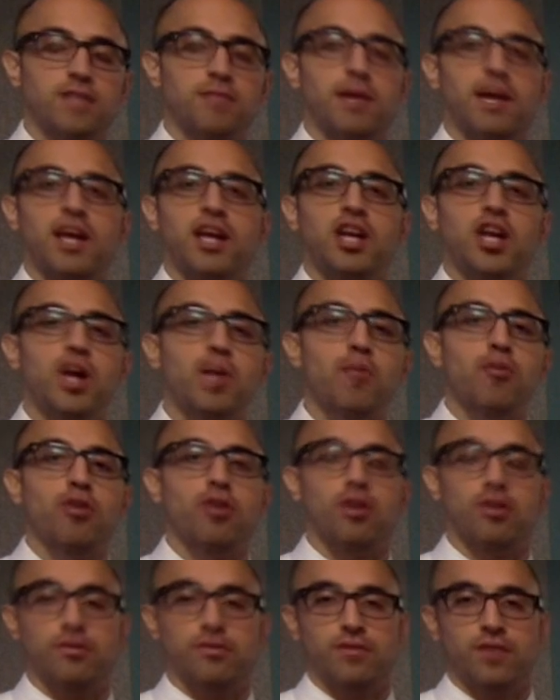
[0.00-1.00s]
by a
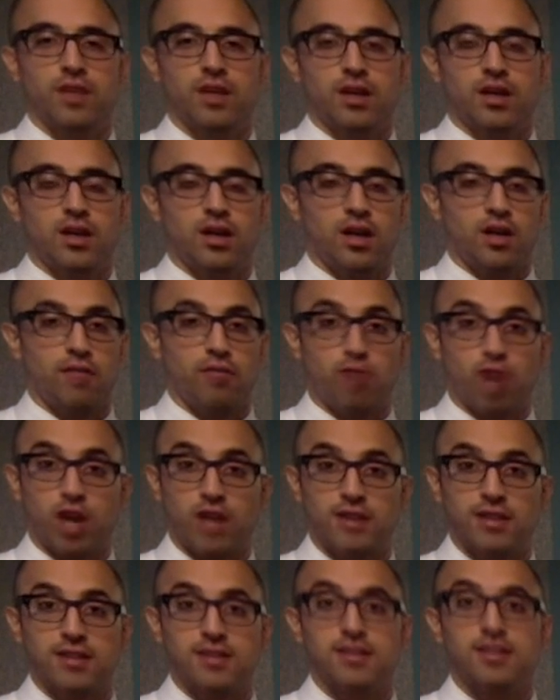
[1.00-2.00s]
number of
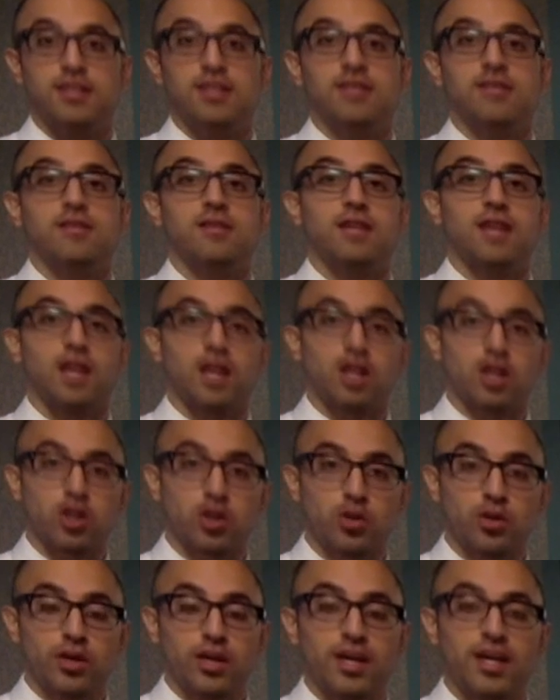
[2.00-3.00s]
processes,
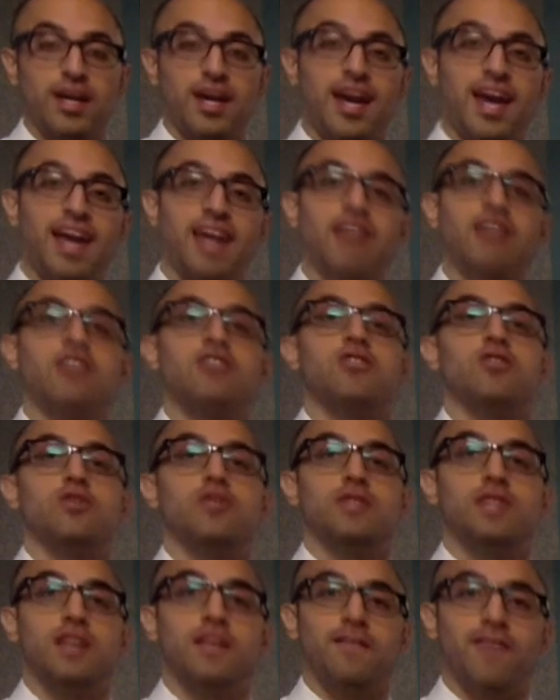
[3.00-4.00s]
including
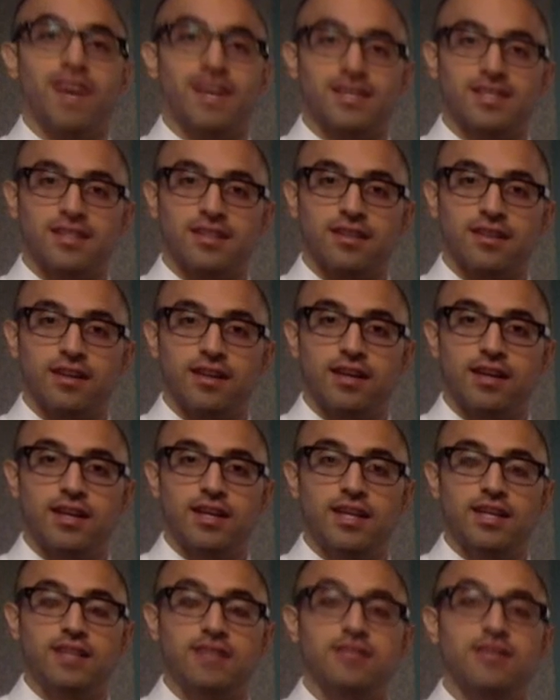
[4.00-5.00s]
ANCA-associated
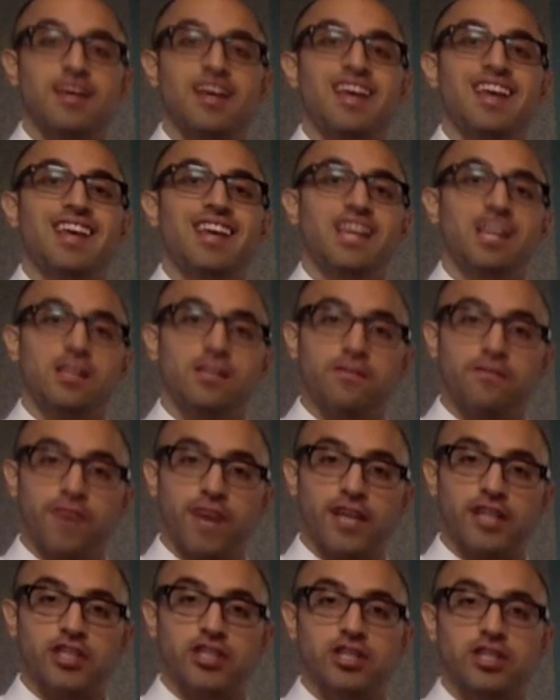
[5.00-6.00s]
vasculitides,
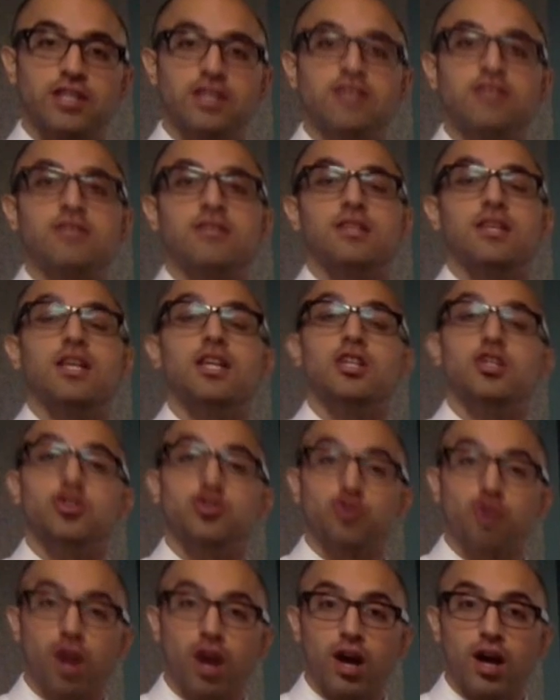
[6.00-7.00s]
infections, and
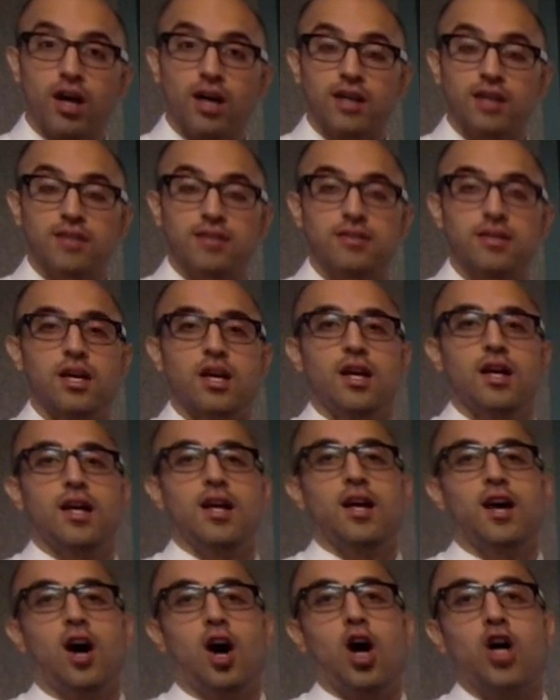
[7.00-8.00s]
drugs.
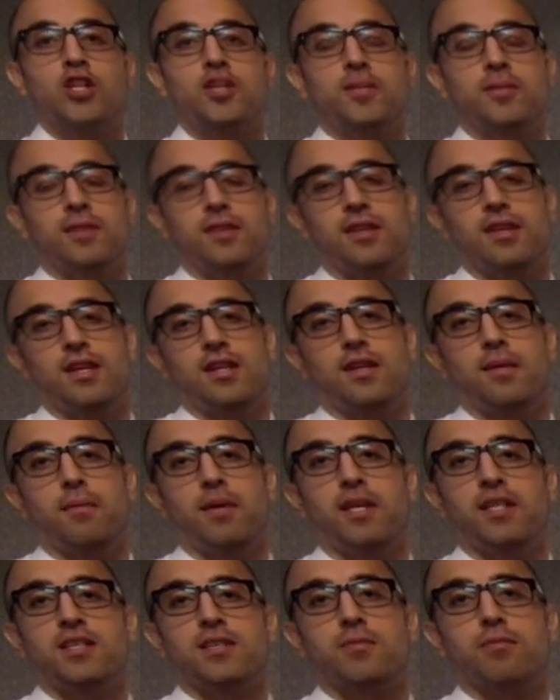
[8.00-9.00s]
Ultimately, the
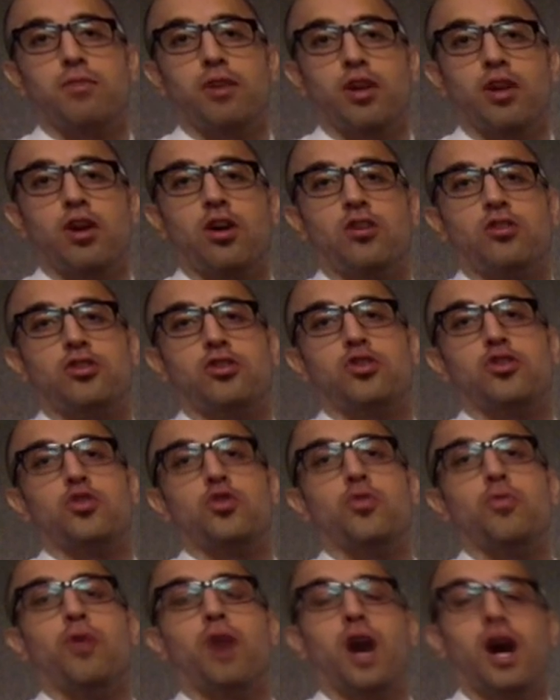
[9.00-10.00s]
patient's blood cultures
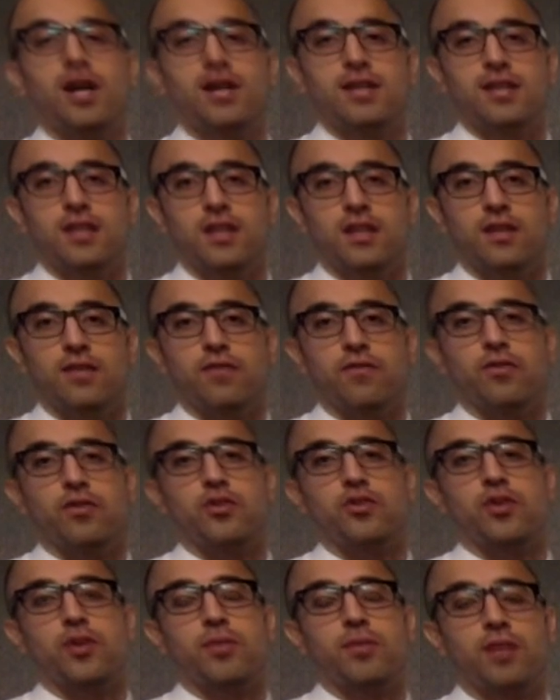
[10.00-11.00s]
grew positive for
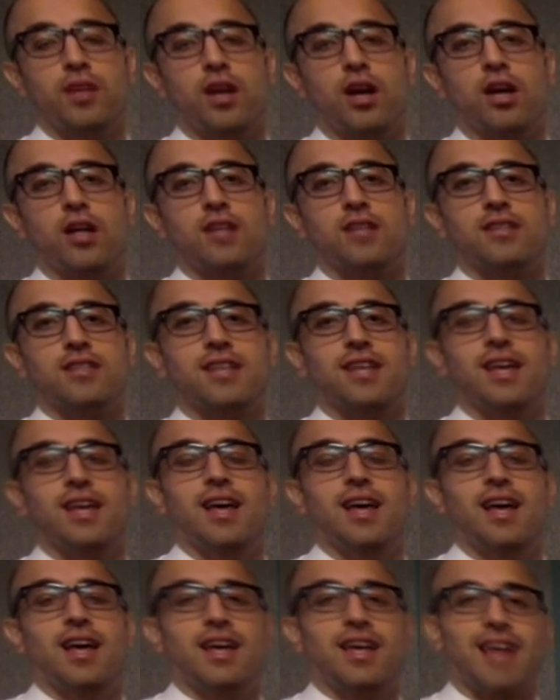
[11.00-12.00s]
Streptococcus
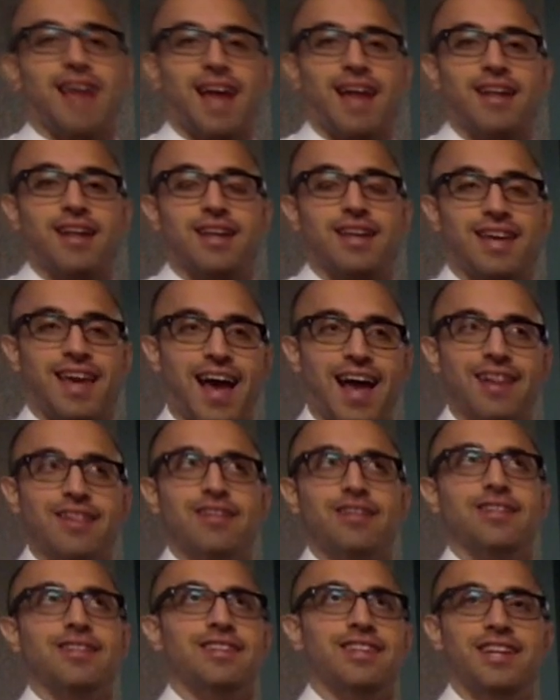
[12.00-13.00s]

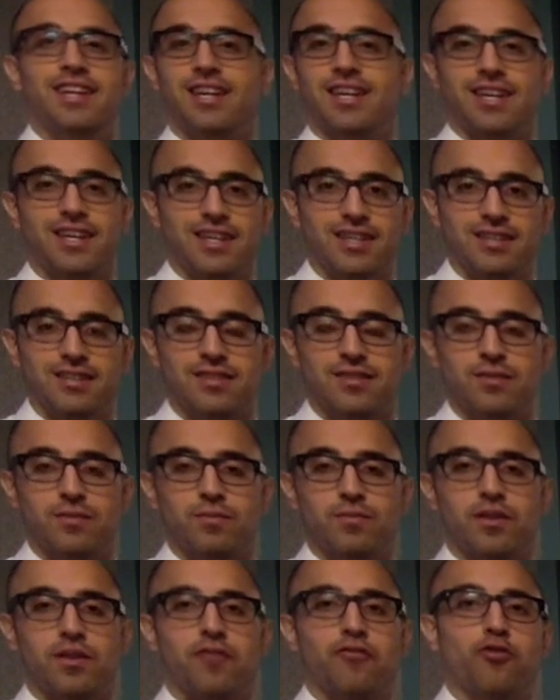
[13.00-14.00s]
galliticus,
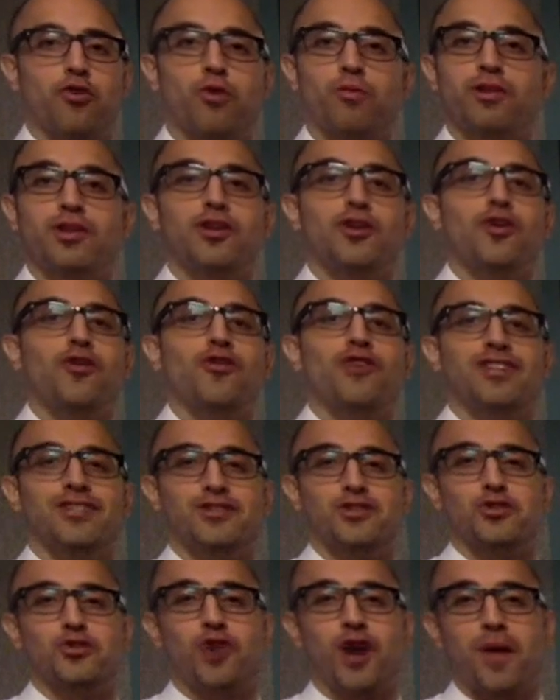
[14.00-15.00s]
formerly known as
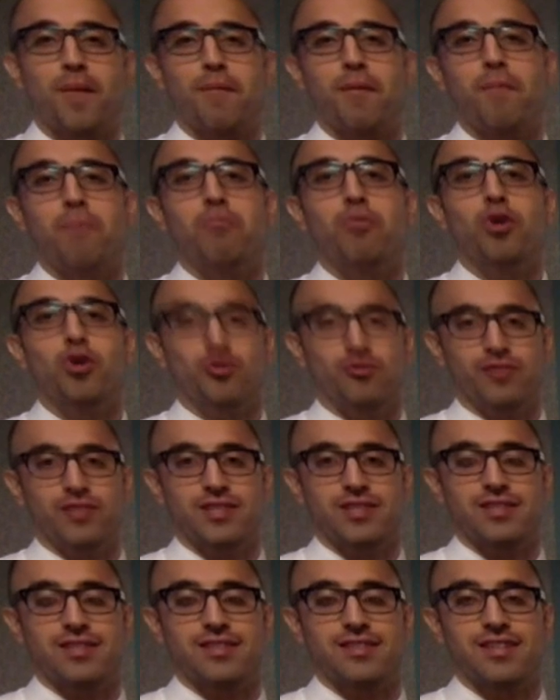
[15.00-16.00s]
Strep
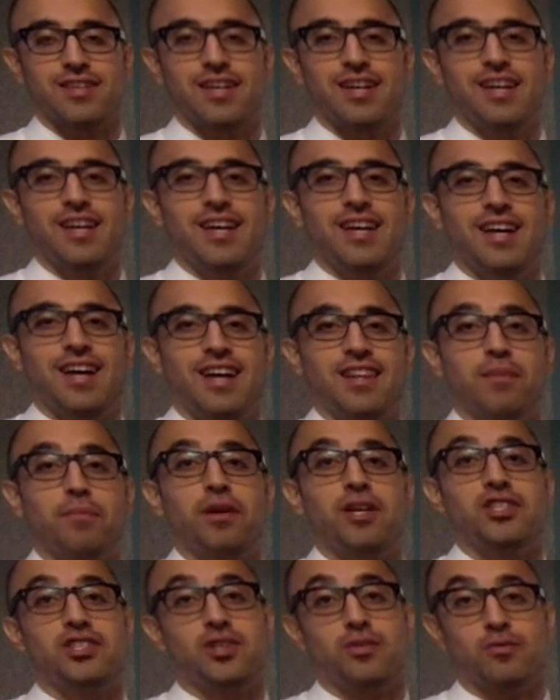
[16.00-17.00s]
bovis, and the
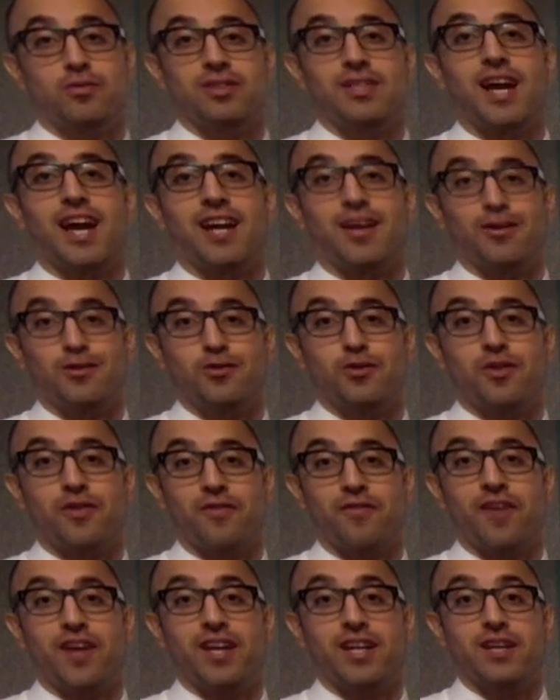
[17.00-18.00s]
patient was diagnosed with
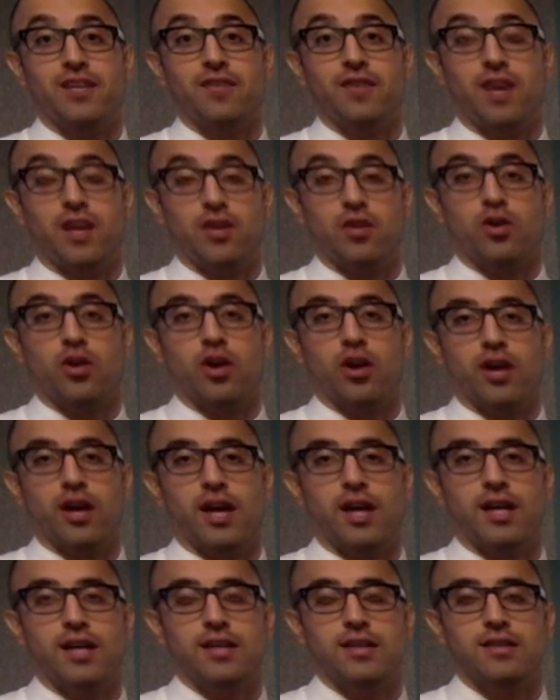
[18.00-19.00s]
infective
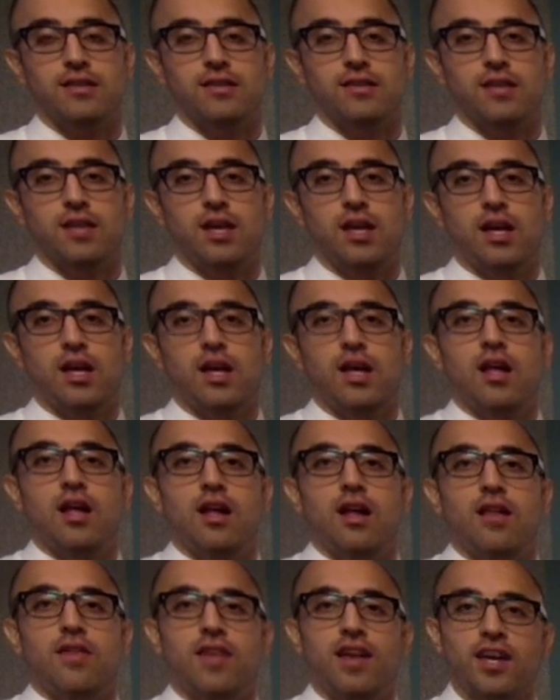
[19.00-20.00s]
endocarditis.
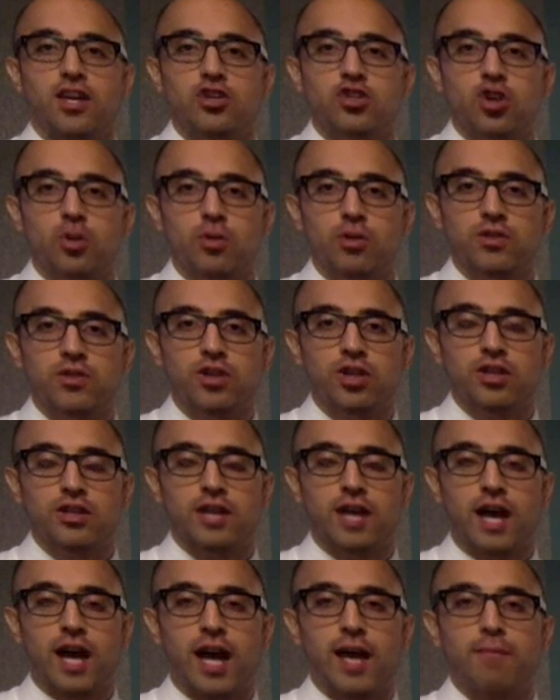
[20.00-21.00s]
Thank you so much for your
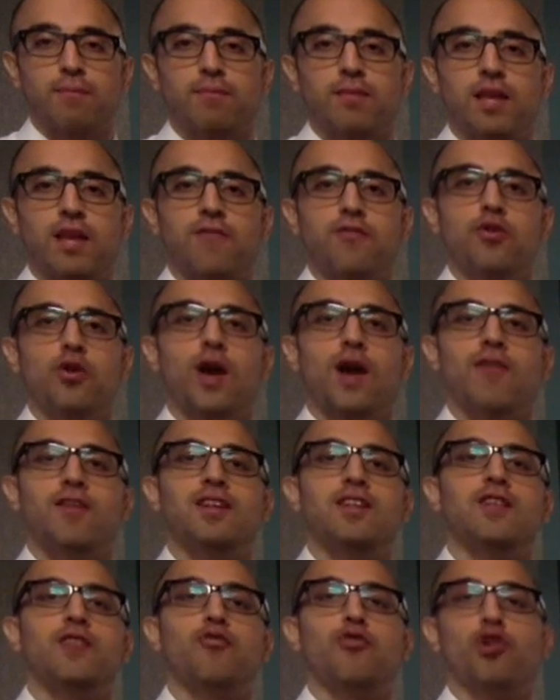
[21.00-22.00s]
time. If you have a
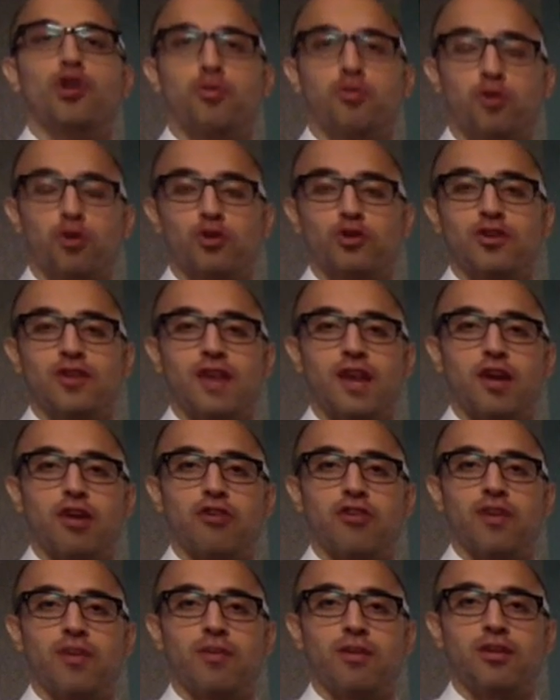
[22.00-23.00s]
different approach to the
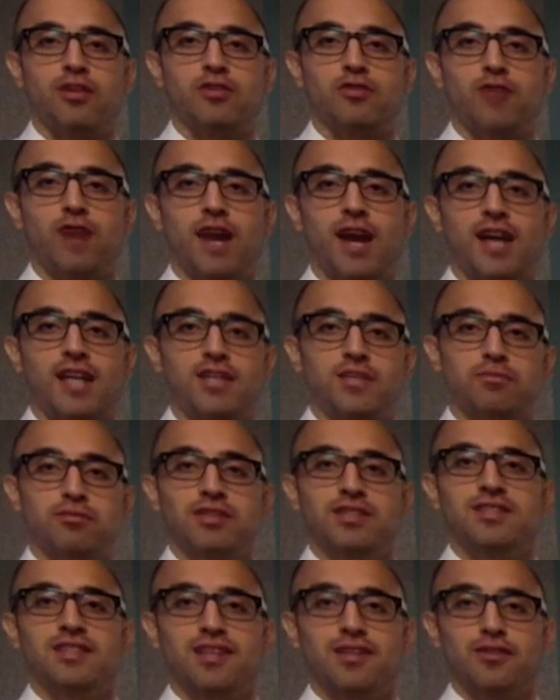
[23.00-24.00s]
erythematous rash,
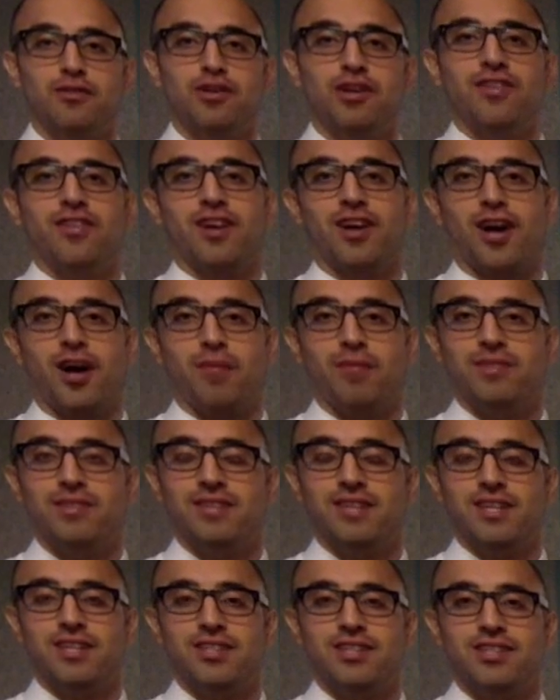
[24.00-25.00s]
please include it in the comment
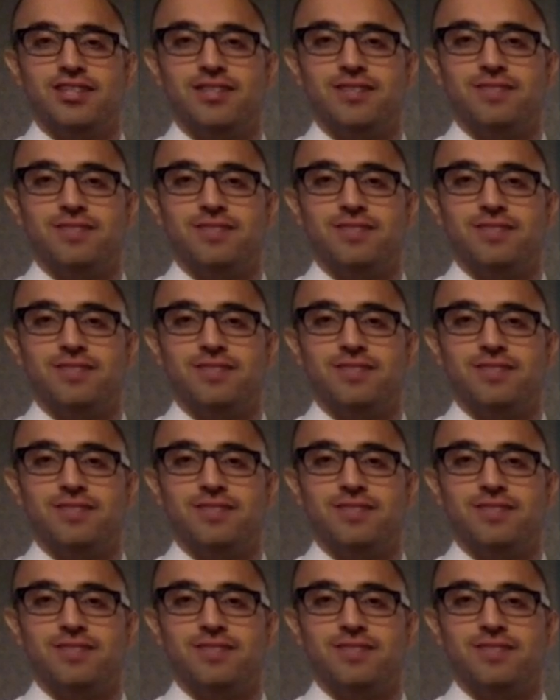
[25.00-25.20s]
section.